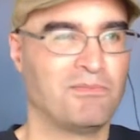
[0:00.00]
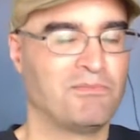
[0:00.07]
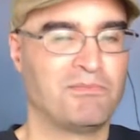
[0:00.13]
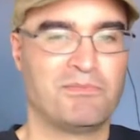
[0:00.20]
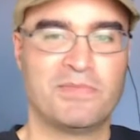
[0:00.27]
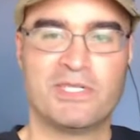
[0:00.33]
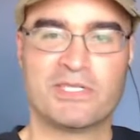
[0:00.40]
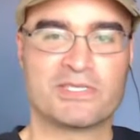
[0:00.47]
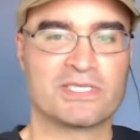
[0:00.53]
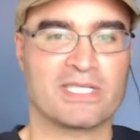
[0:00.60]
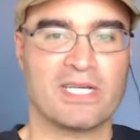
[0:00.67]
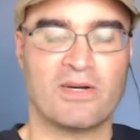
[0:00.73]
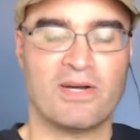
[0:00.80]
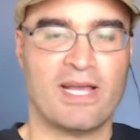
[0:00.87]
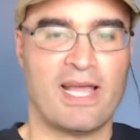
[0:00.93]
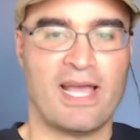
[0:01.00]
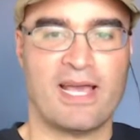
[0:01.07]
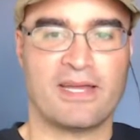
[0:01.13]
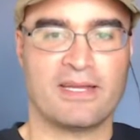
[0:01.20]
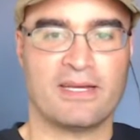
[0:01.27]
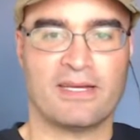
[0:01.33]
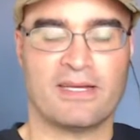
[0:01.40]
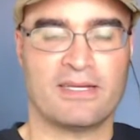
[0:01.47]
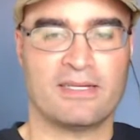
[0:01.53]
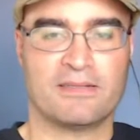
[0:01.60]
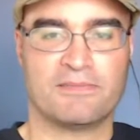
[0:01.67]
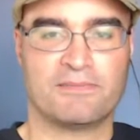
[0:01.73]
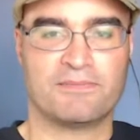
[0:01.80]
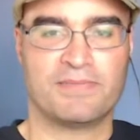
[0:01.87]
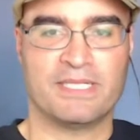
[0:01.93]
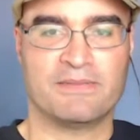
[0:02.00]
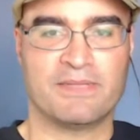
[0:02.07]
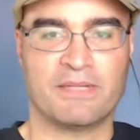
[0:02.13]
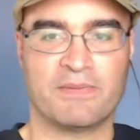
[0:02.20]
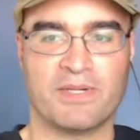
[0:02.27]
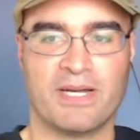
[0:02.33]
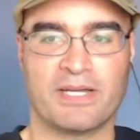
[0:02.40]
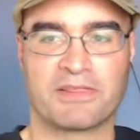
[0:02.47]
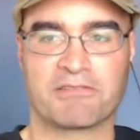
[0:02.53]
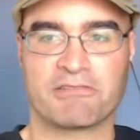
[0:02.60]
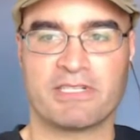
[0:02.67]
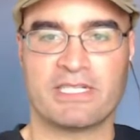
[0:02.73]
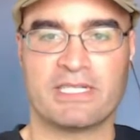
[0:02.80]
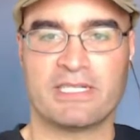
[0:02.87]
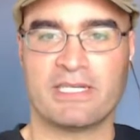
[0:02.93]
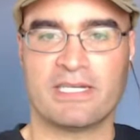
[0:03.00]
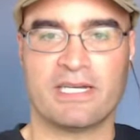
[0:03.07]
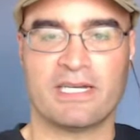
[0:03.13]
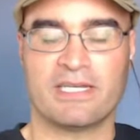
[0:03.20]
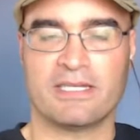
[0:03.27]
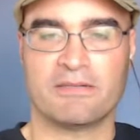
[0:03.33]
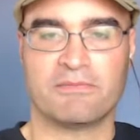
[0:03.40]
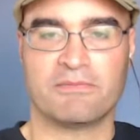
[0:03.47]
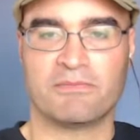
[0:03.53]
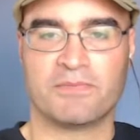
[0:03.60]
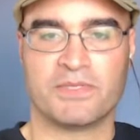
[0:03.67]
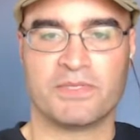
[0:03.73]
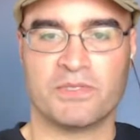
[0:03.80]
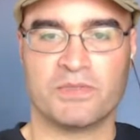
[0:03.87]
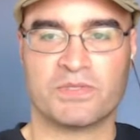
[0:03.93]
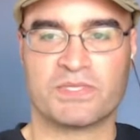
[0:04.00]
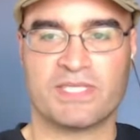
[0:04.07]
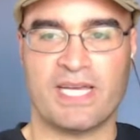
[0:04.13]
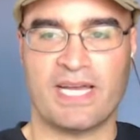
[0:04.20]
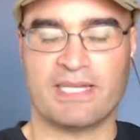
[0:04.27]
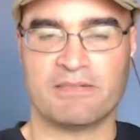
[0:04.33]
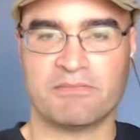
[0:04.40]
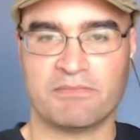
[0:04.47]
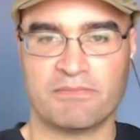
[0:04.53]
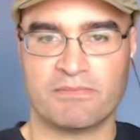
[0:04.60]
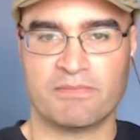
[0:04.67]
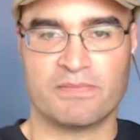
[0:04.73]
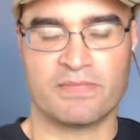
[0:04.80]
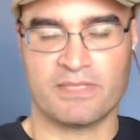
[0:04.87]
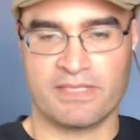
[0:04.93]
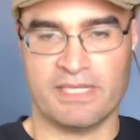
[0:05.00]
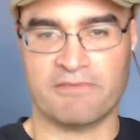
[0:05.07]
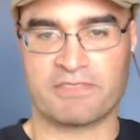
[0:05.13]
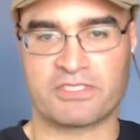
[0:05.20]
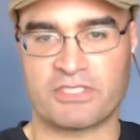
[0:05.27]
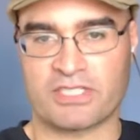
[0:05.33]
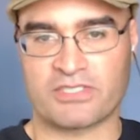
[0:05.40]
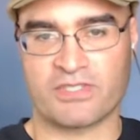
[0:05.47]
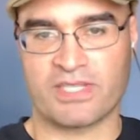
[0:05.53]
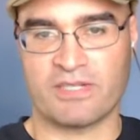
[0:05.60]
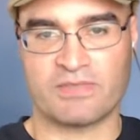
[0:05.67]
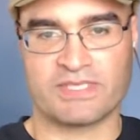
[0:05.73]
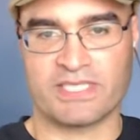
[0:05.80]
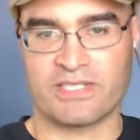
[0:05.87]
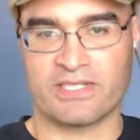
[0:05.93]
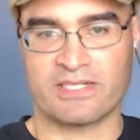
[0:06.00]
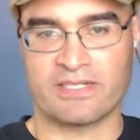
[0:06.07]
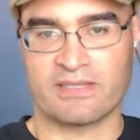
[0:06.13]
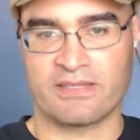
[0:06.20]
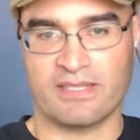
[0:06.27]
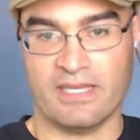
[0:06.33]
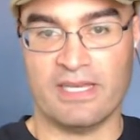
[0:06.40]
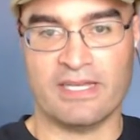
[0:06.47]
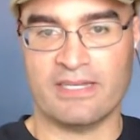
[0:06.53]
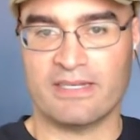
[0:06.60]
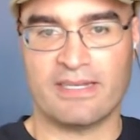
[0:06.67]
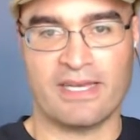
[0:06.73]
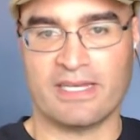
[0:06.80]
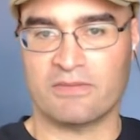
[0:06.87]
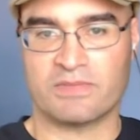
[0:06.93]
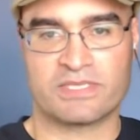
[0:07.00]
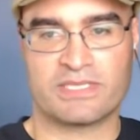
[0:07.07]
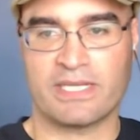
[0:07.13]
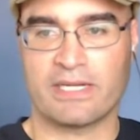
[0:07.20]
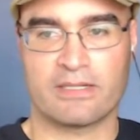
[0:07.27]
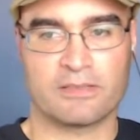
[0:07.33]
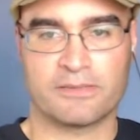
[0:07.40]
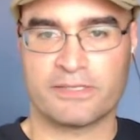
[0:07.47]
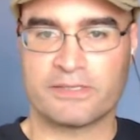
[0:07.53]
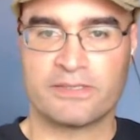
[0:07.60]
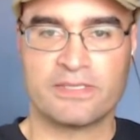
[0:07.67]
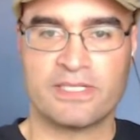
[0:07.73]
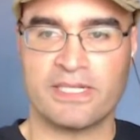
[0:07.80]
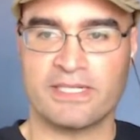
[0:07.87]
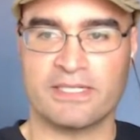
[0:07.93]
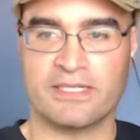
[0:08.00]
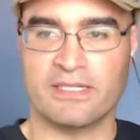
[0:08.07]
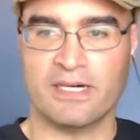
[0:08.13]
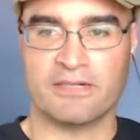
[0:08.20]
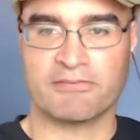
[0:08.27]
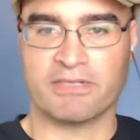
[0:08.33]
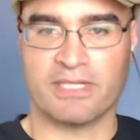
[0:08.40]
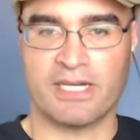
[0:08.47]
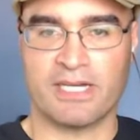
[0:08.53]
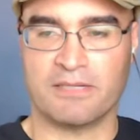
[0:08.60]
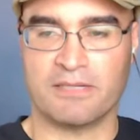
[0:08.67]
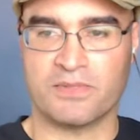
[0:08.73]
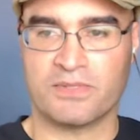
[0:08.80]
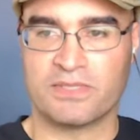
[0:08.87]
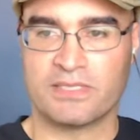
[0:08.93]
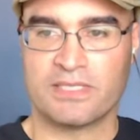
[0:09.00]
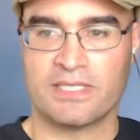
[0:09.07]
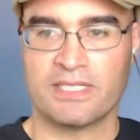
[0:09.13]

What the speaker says: Years ago, I had a BMW i3, and I used the infrastructure that was there then, and it was terrible and unreliable.